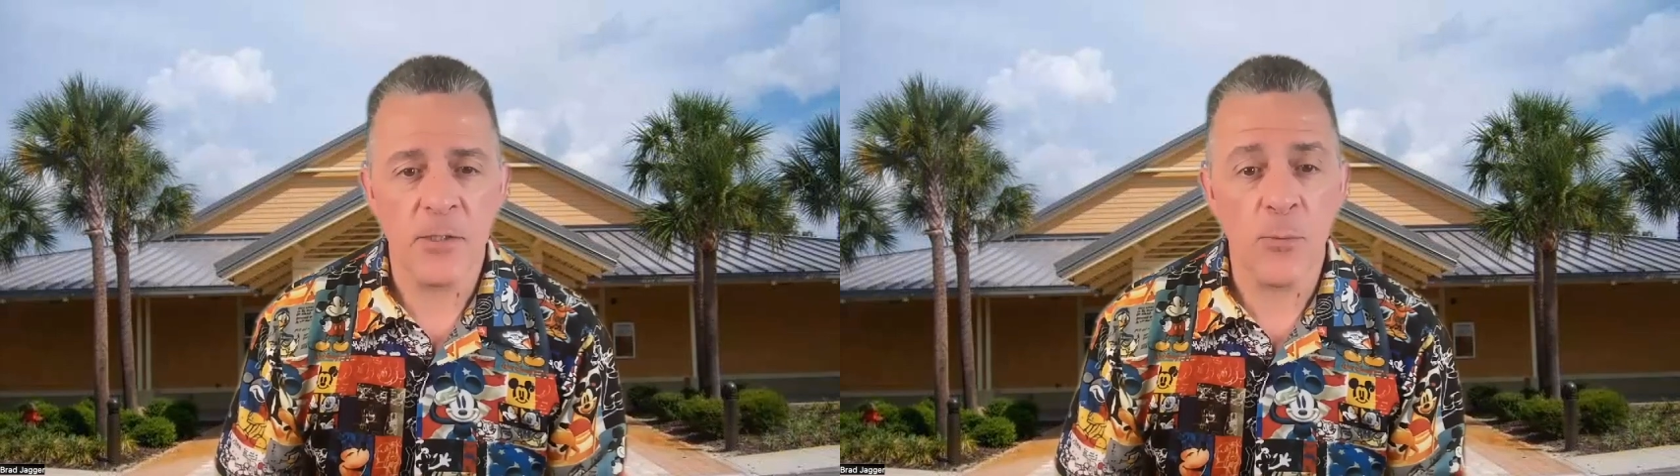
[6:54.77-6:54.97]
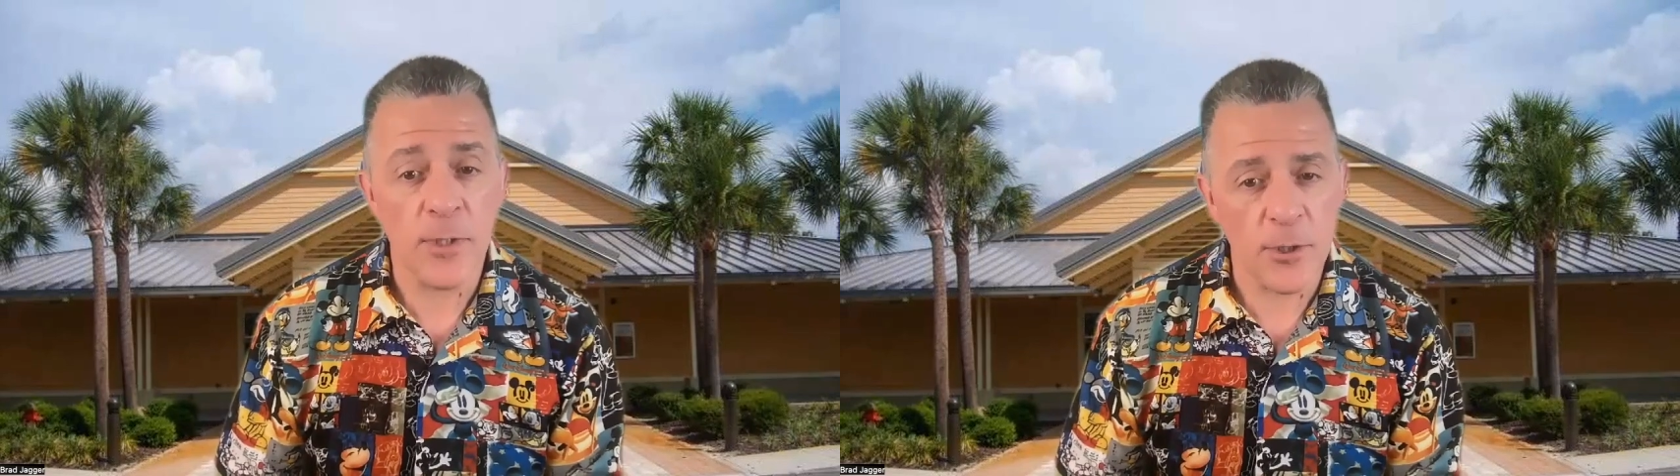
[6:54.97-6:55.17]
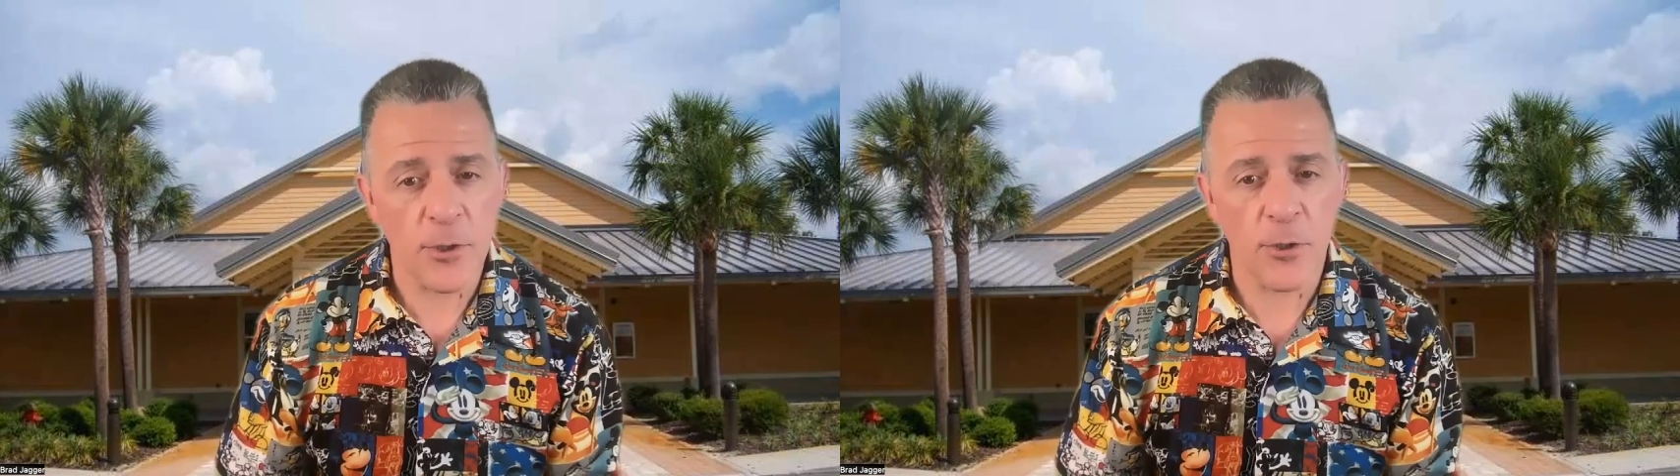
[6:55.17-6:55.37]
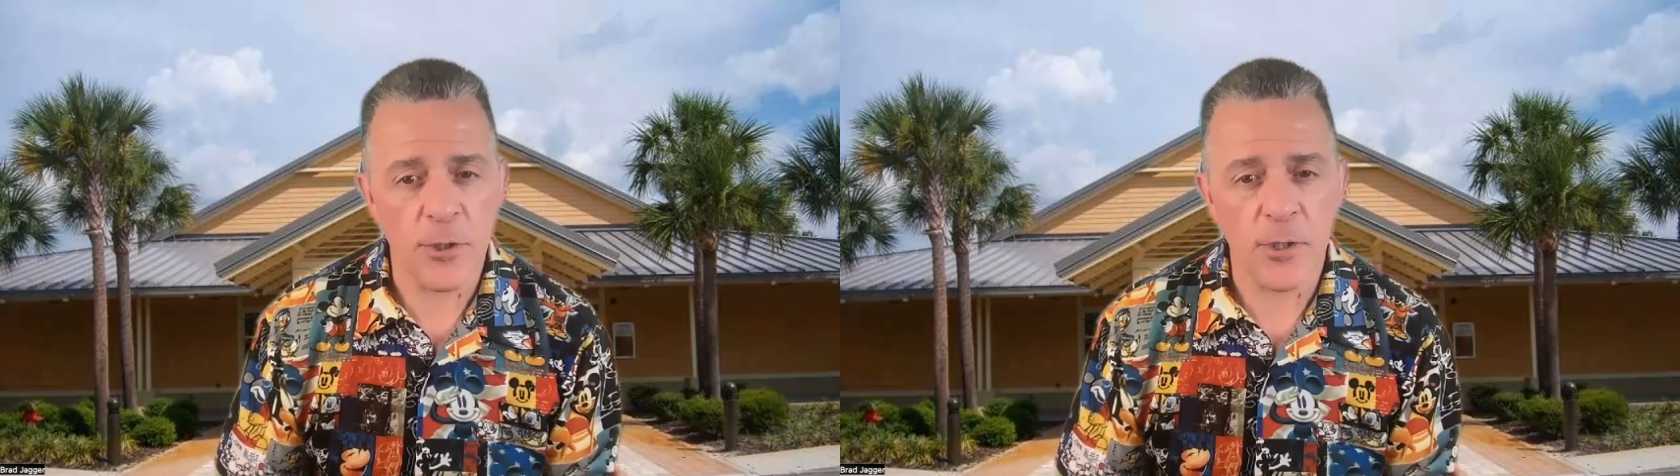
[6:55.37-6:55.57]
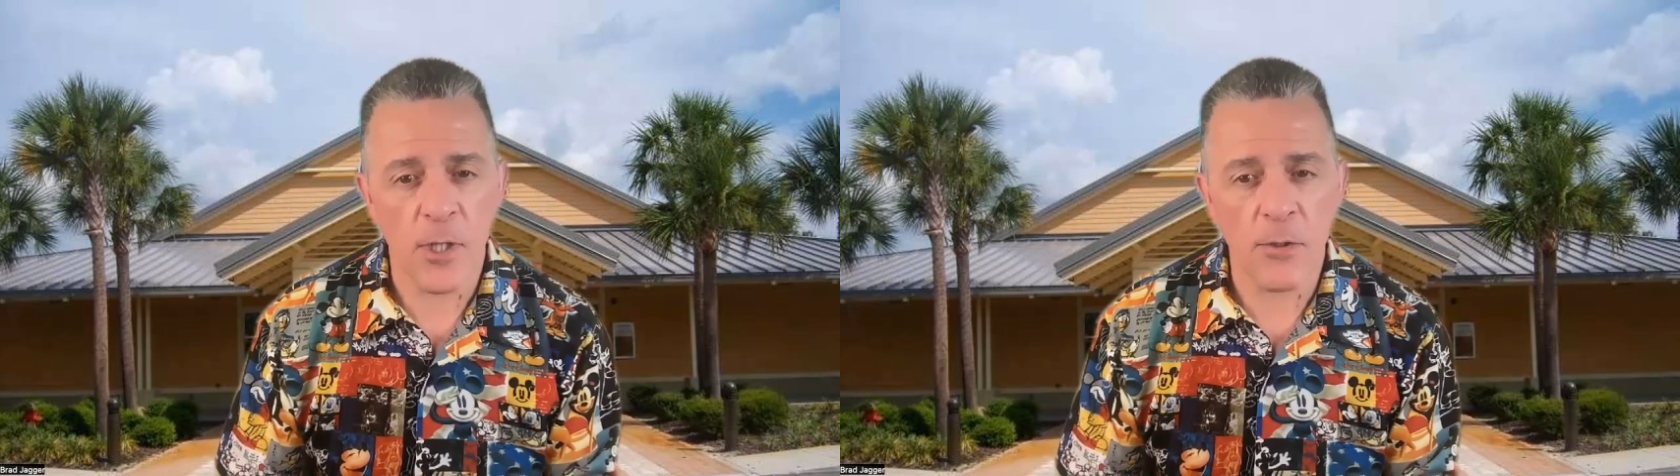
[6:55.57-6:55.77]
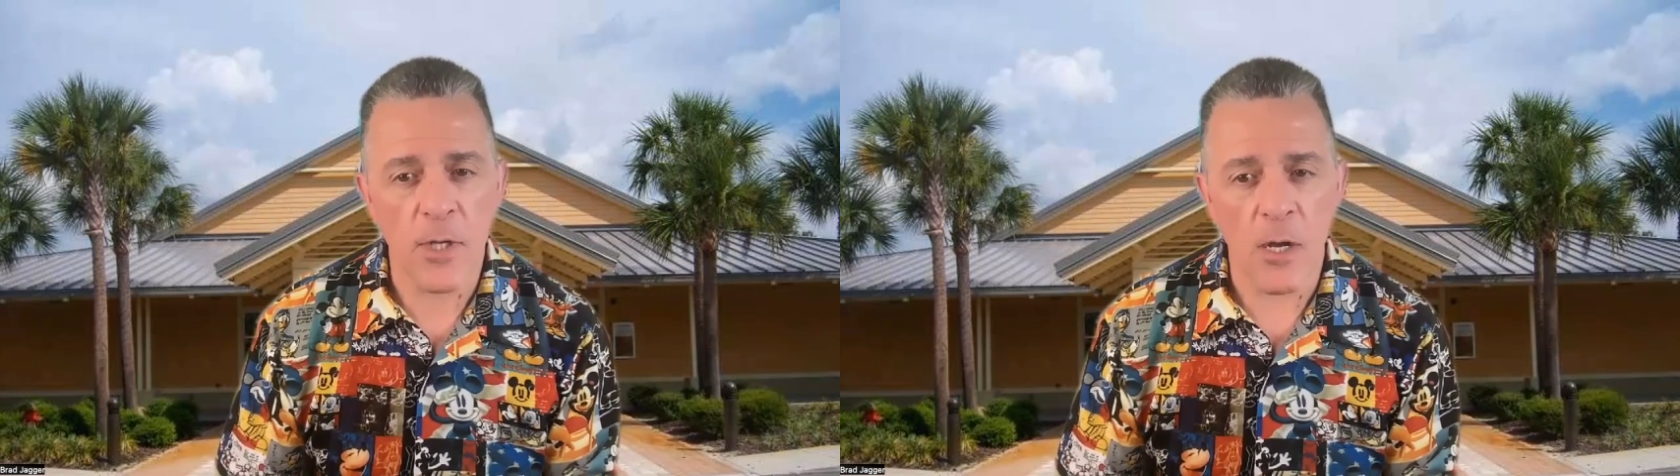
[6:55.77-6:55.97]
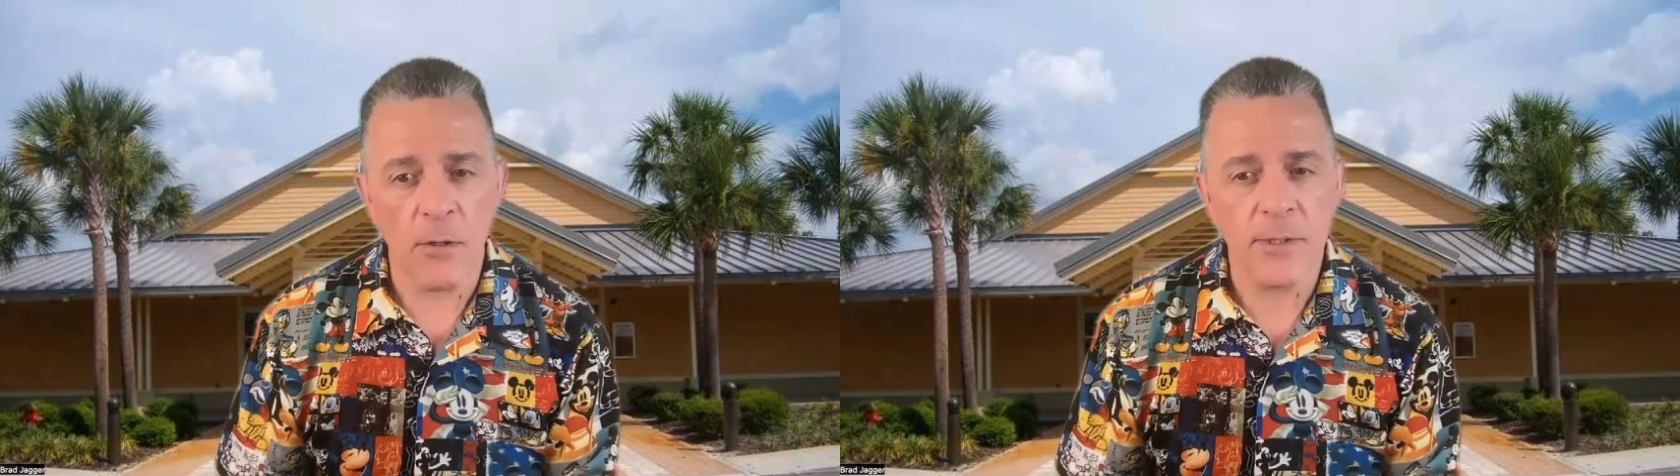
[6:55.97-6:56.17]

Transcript: with the church logo